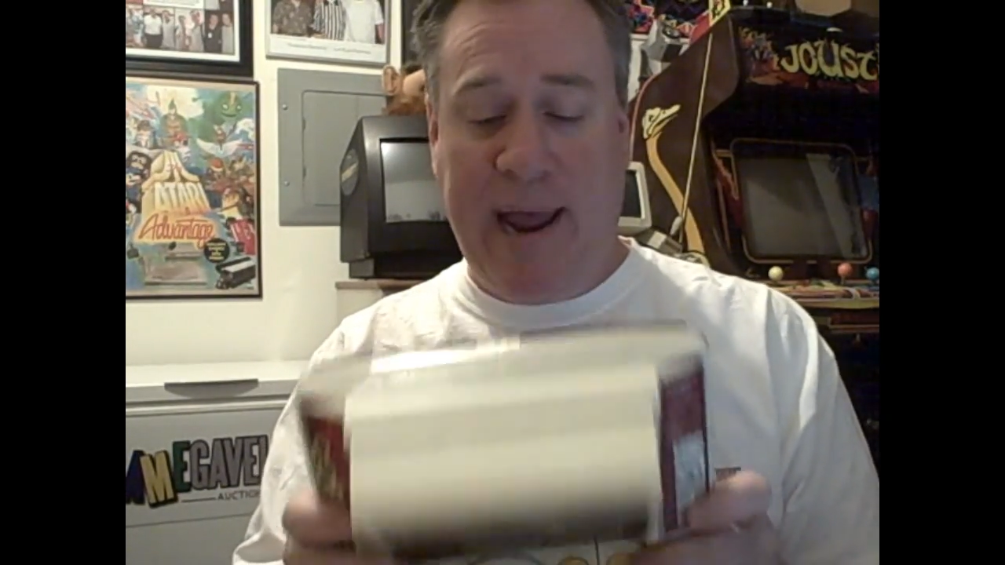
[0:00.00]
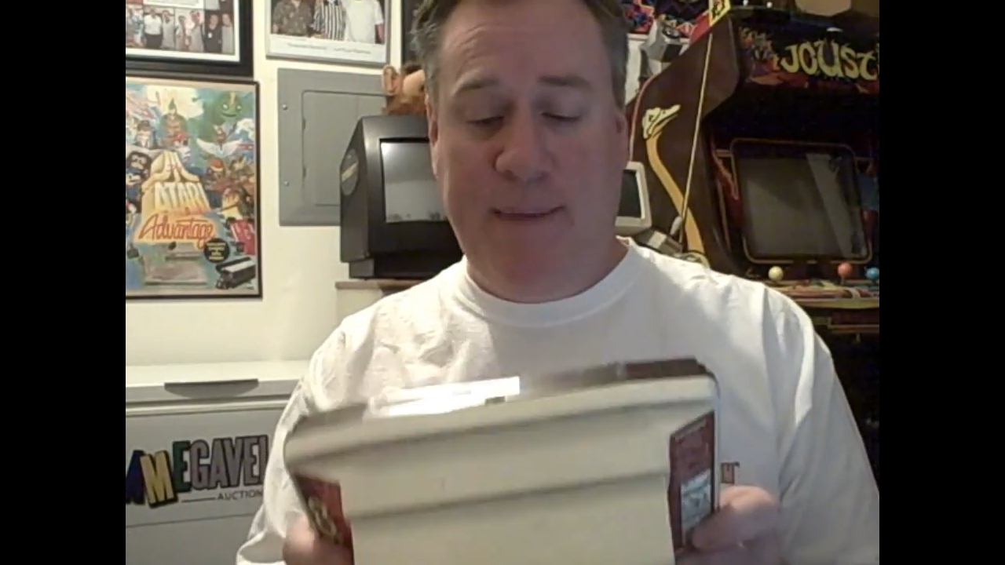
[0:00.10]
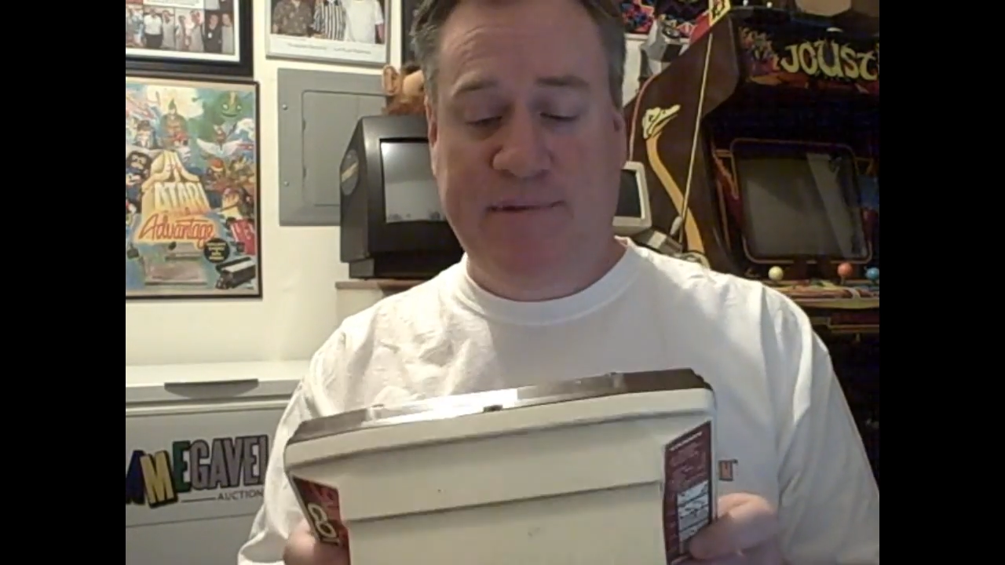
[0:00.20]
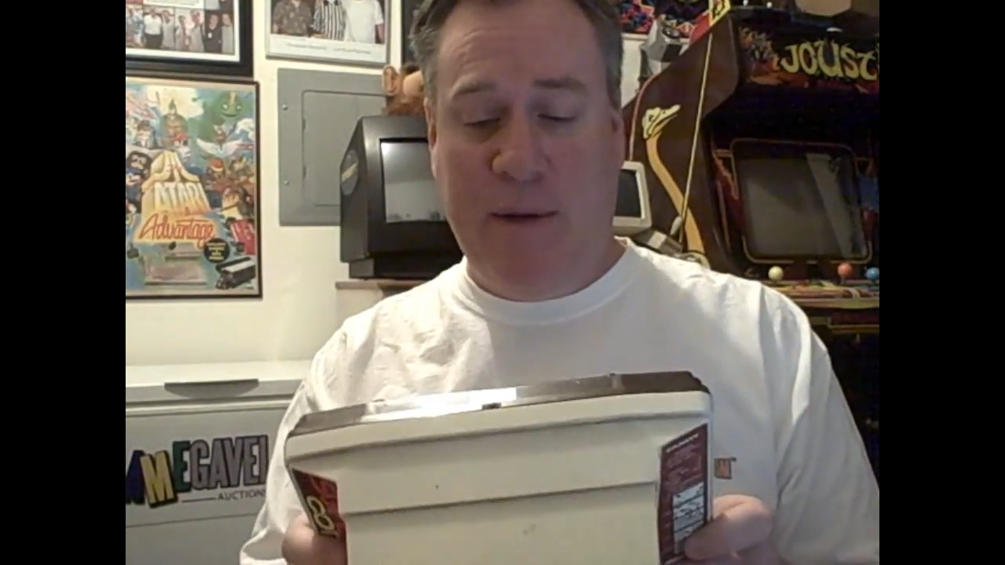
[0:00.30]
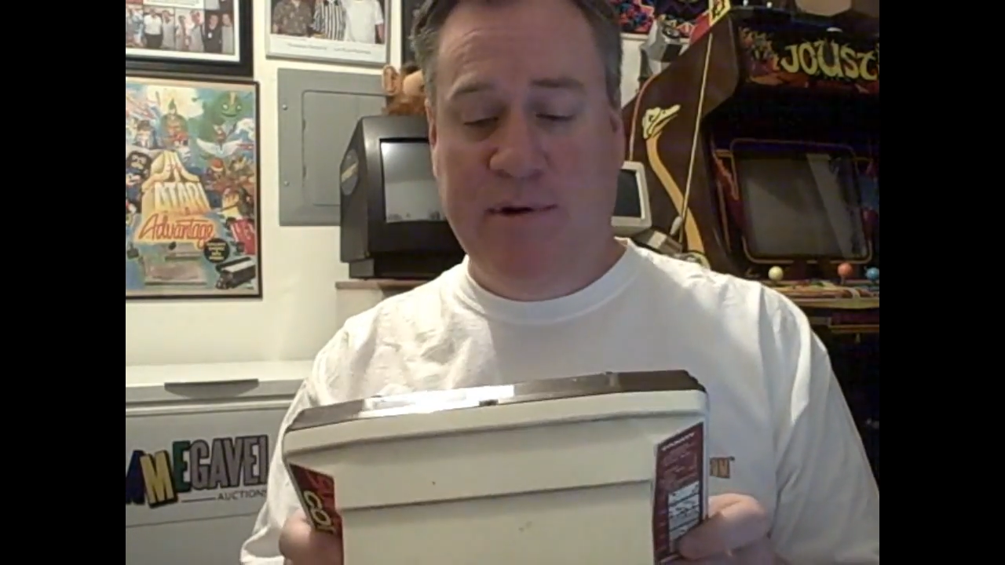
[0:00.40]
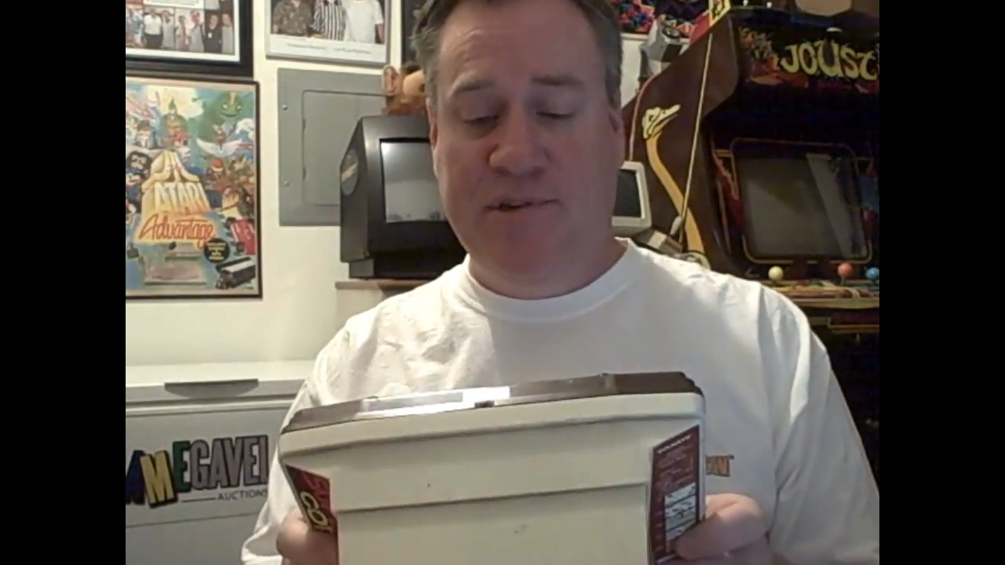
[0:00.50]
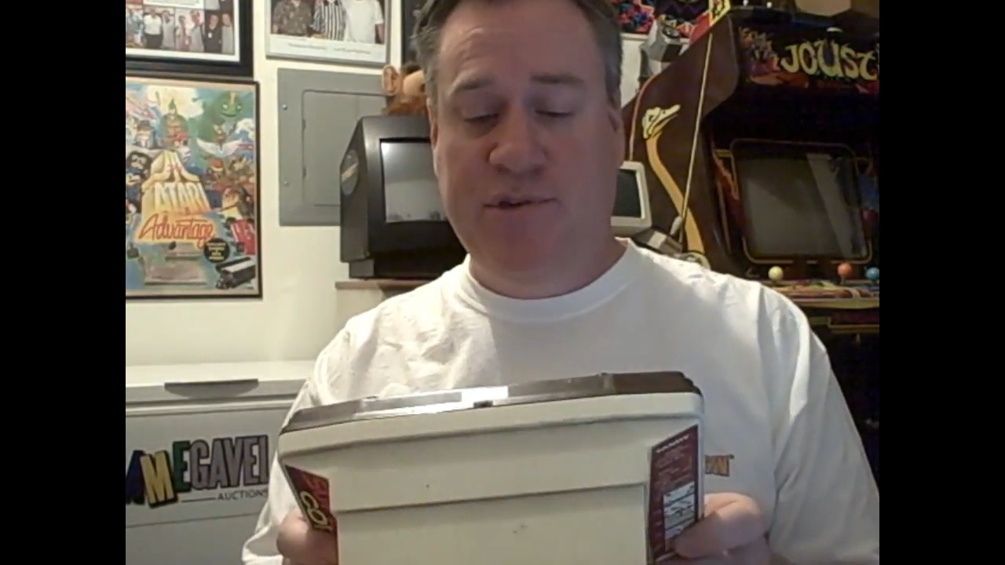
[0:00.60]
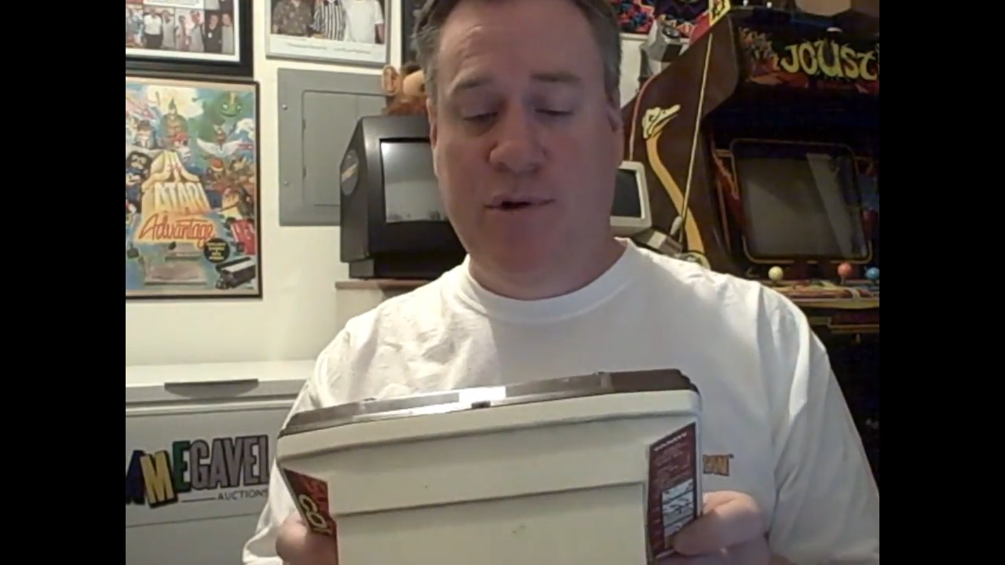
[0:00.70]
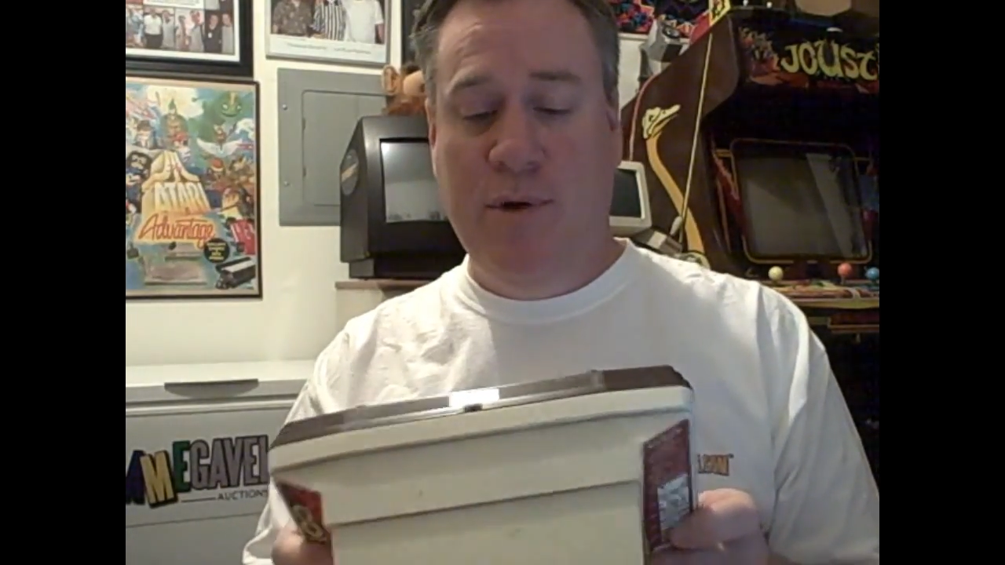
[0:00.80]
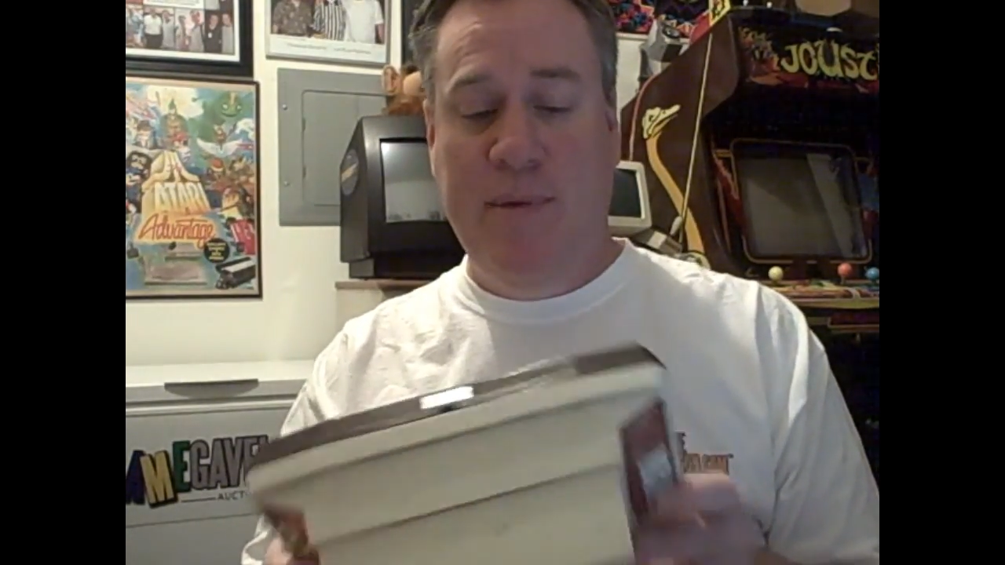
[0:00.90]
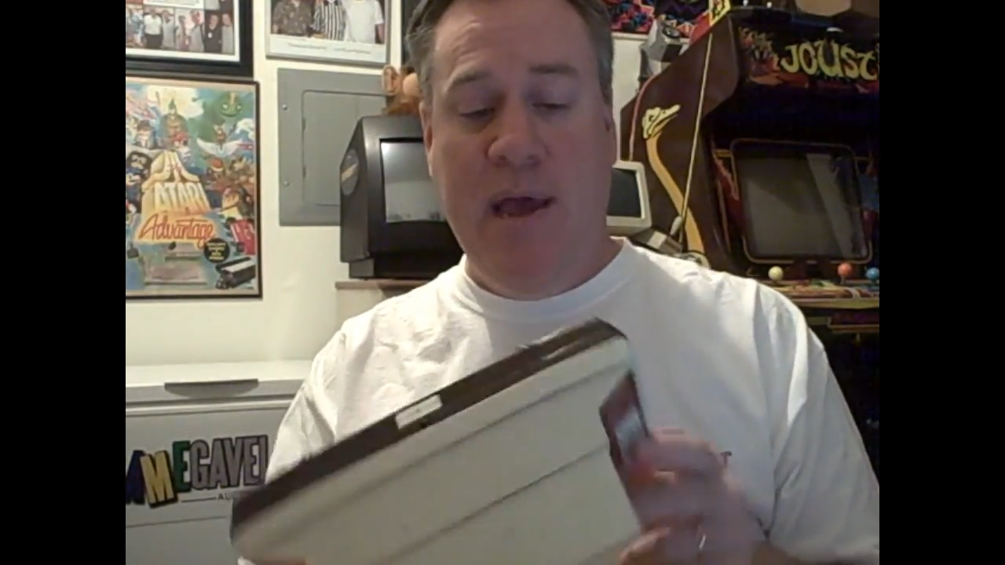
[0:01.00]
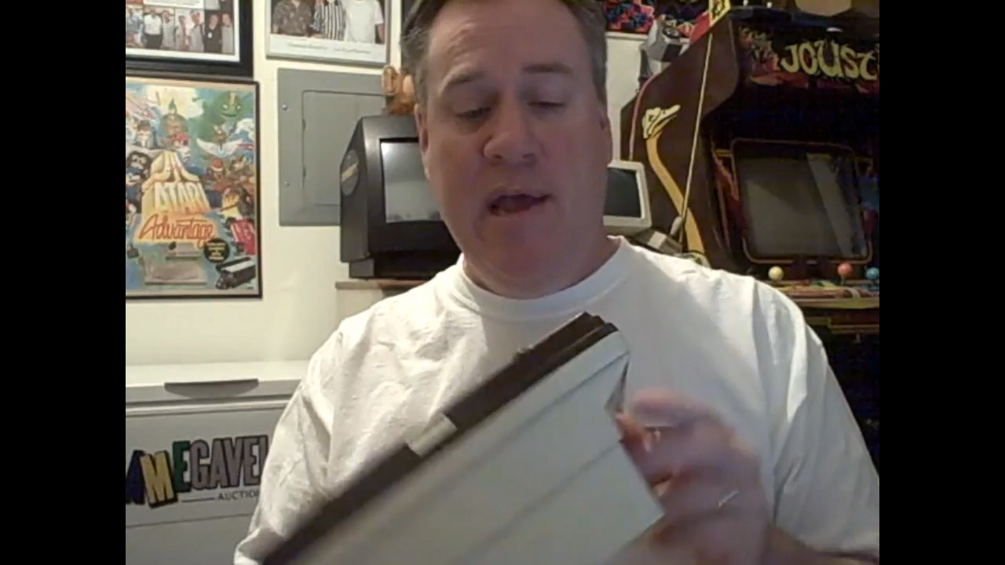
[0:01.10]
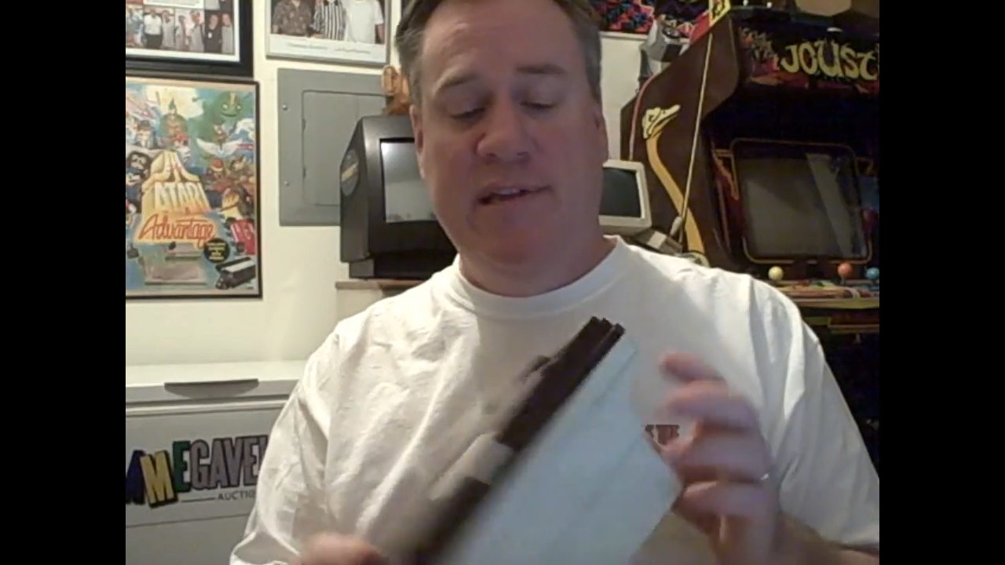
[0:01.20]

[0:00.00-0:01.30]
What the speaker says: games, I would assume.